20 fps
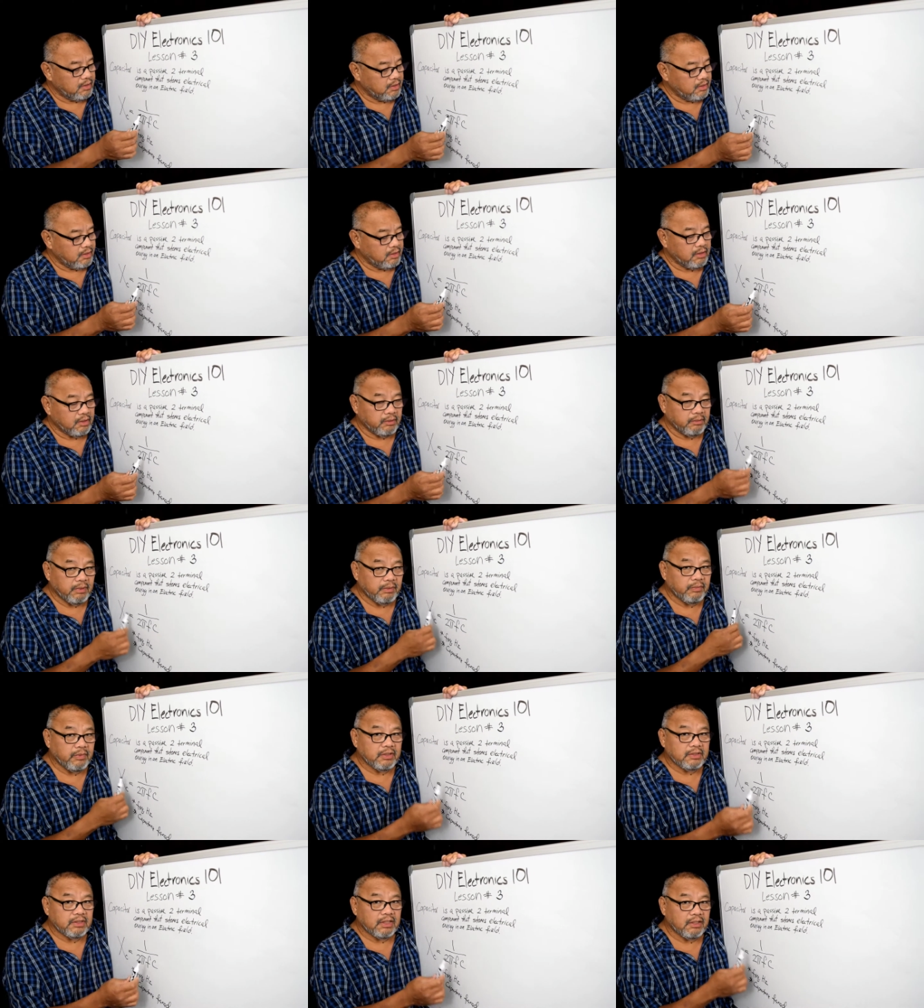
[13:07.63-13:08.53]
you remember
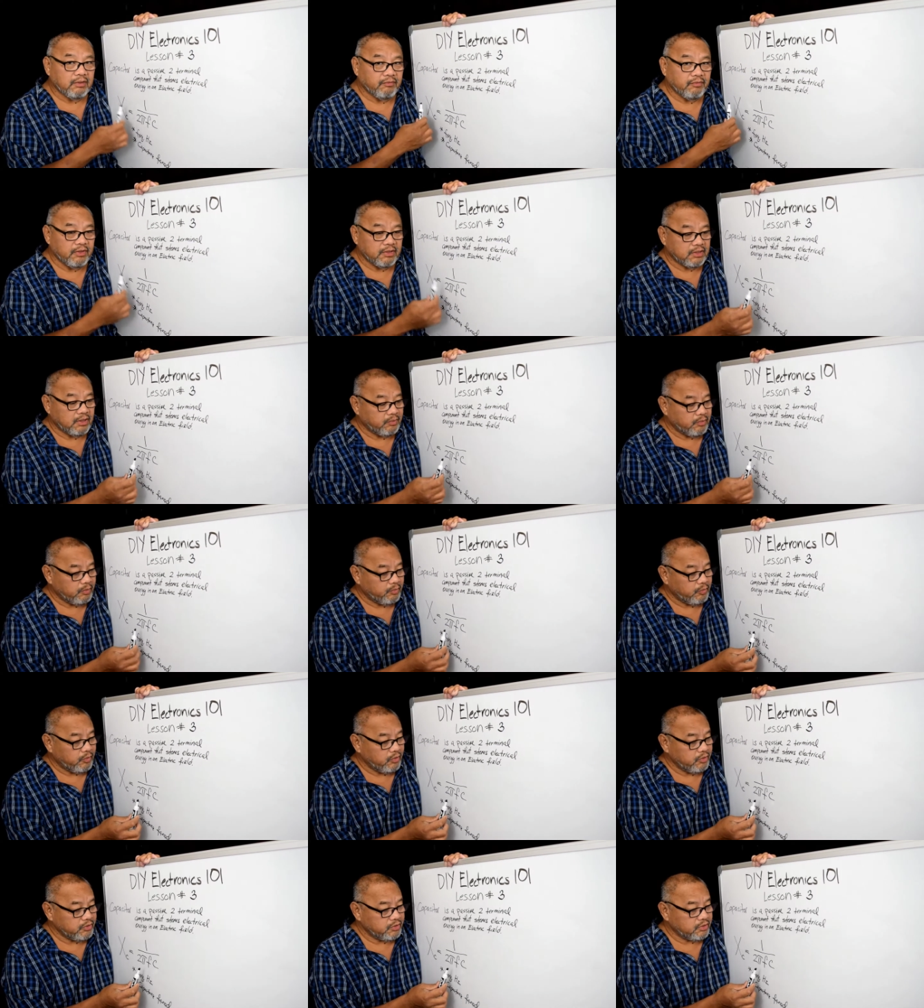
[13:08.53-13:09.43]
it's inversely
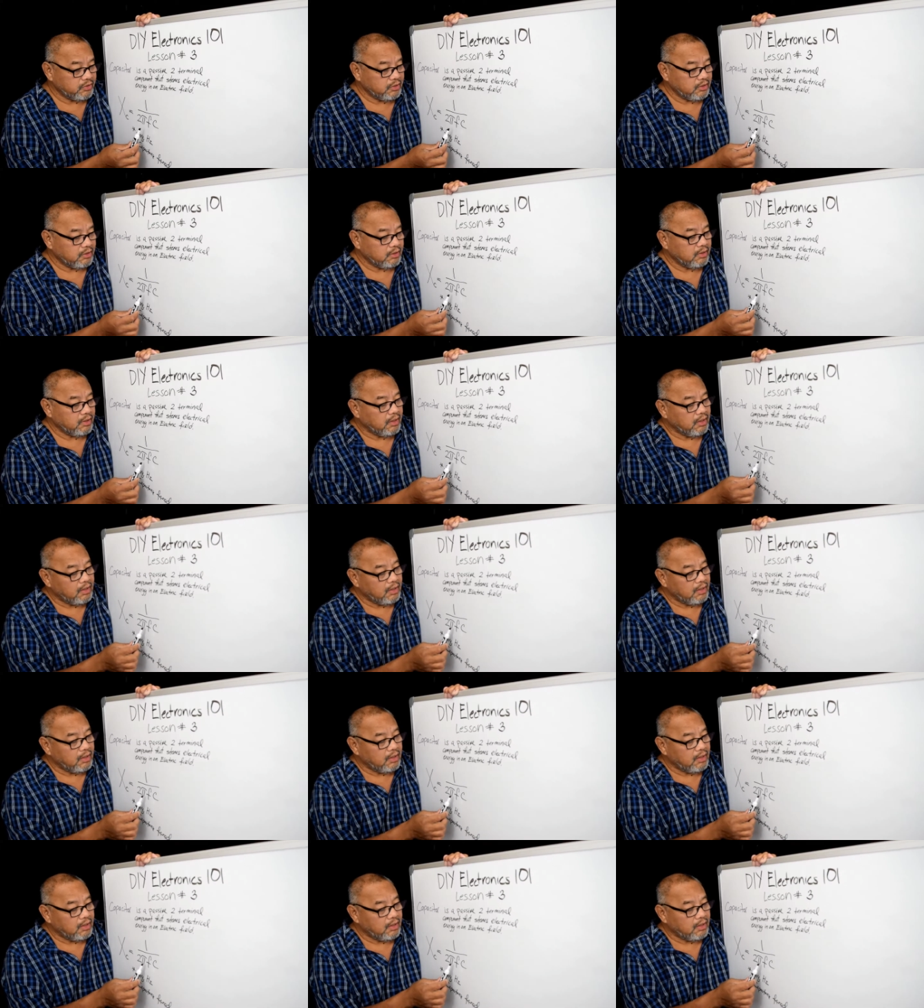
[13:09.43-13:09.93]
proportional.